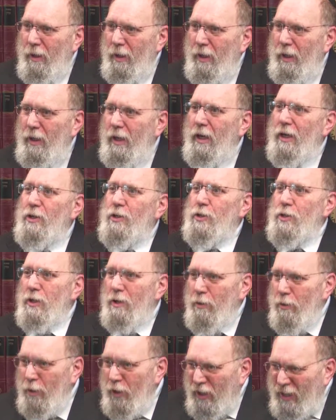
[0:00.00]
he
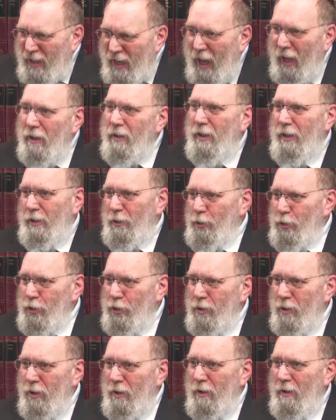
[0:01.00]
is the
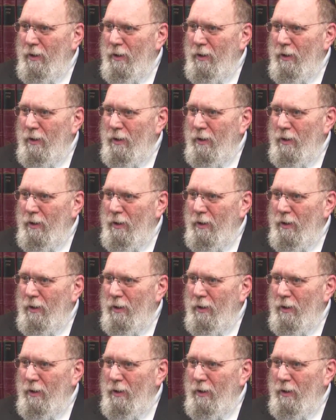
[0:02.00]
knowledge,